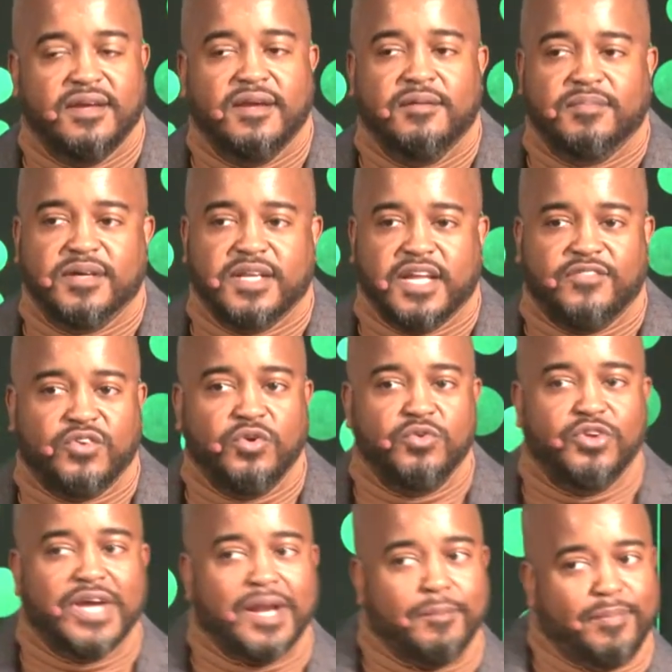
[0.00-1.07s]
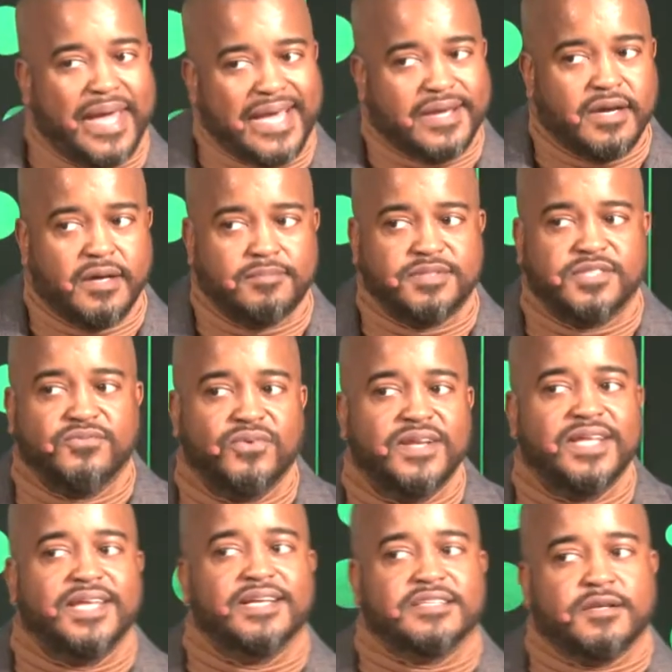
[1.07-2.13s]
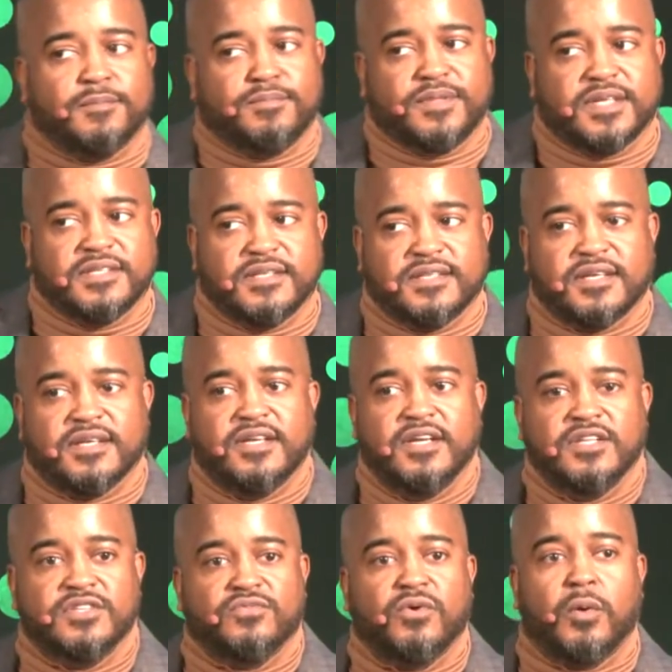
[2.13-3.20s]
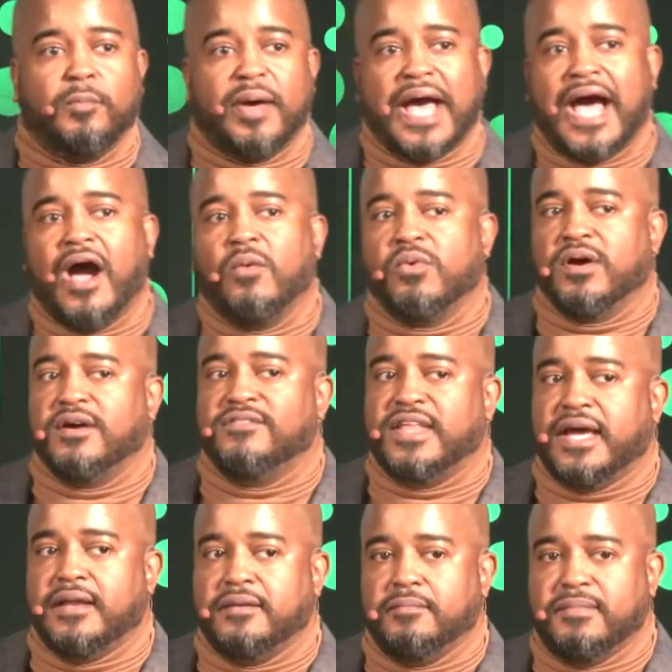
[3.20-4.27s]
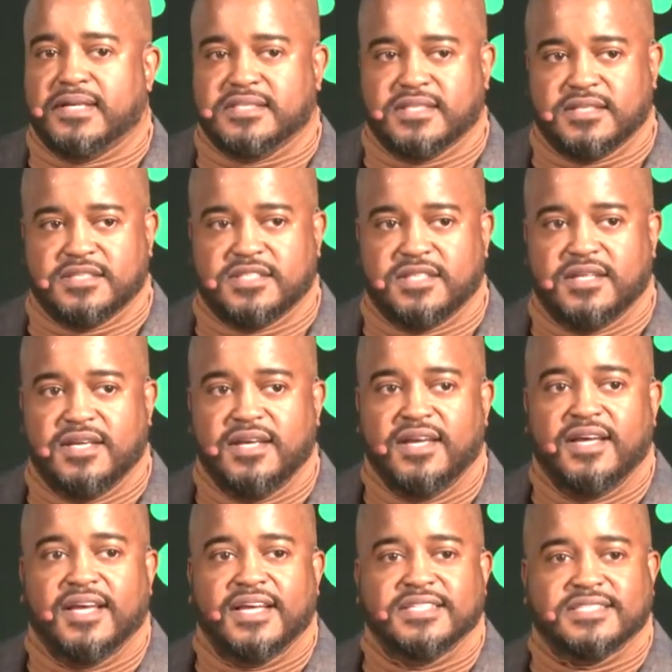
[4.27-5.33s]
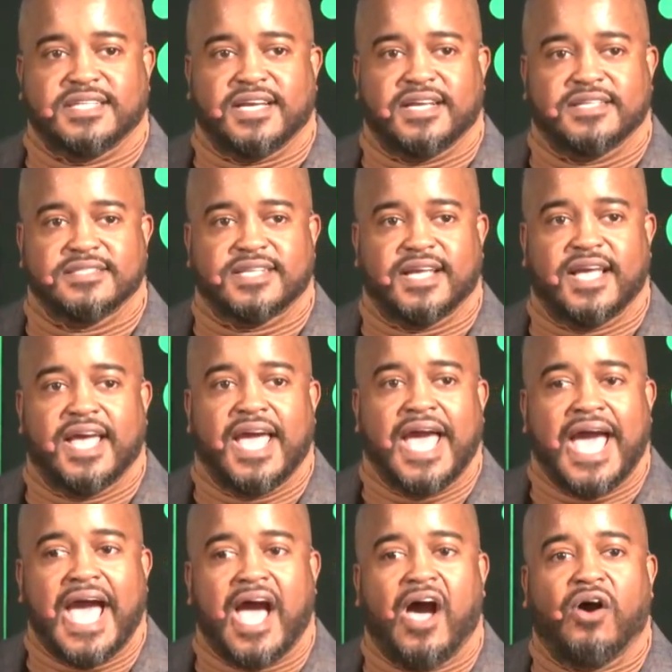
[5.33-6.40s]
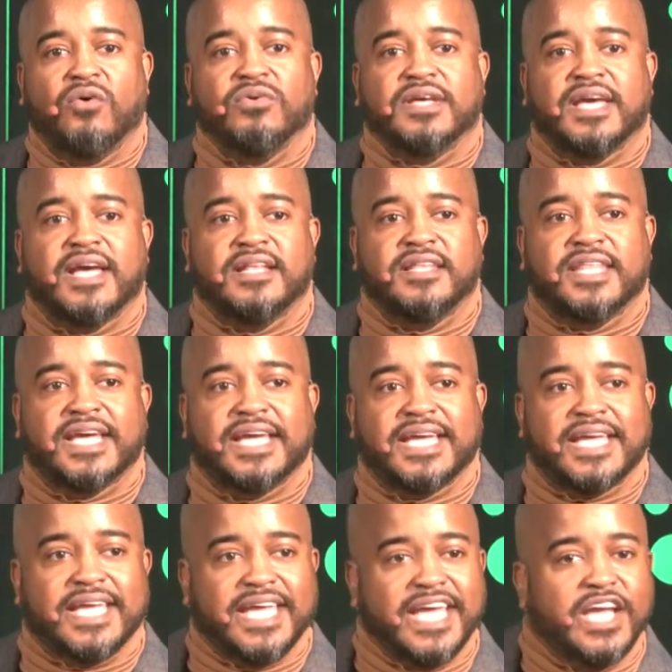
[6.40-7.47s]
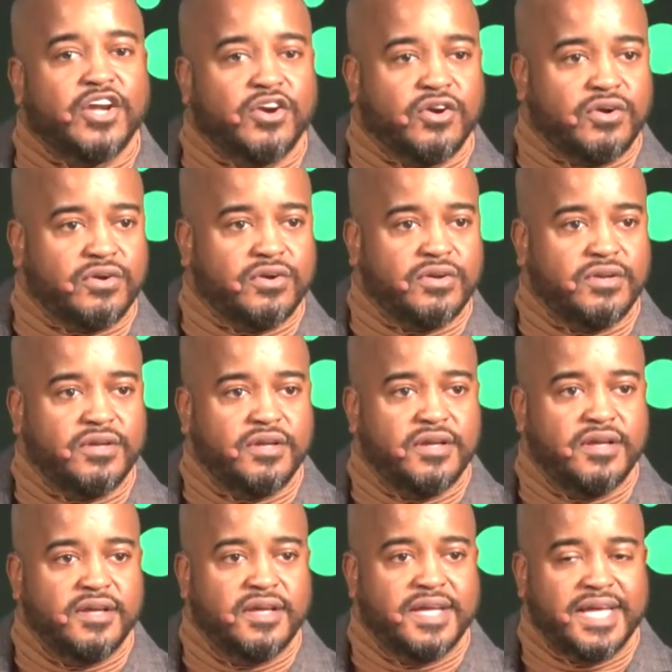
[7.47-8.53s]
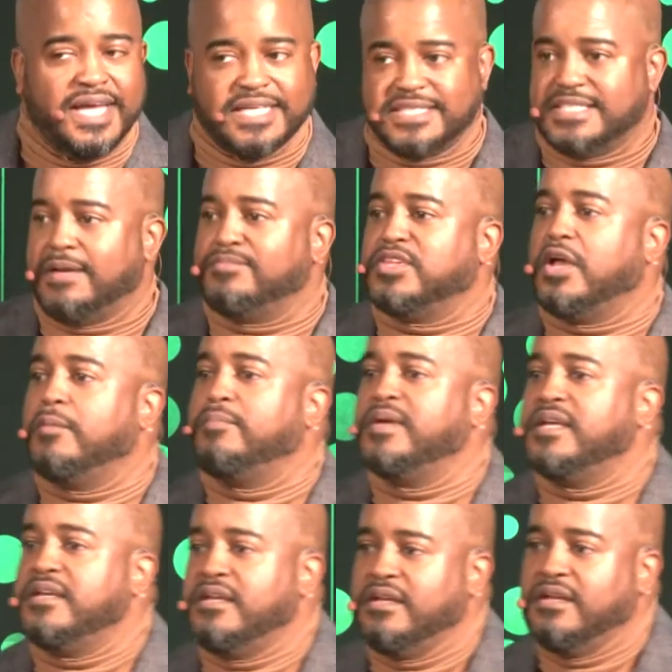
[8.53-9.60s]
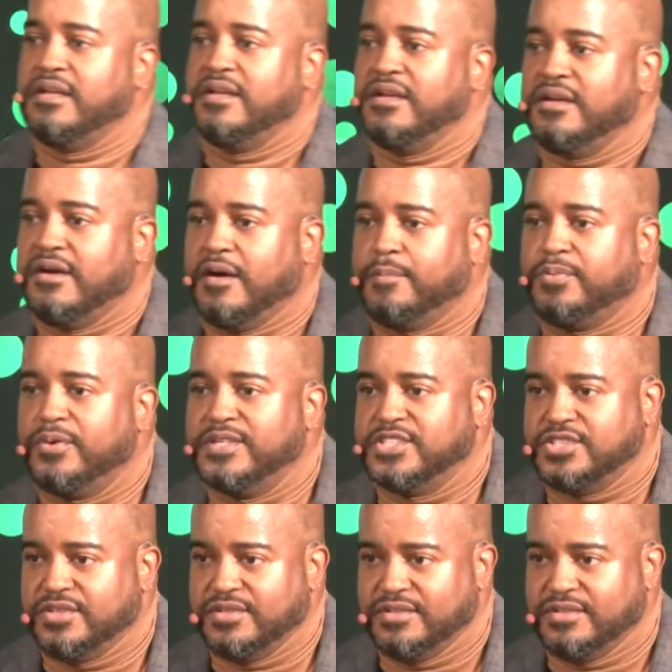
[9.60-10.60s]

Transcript: But if you, you got to back up to really get the, the, the, the real power of that message. It says, How can they hear except there be a preacher?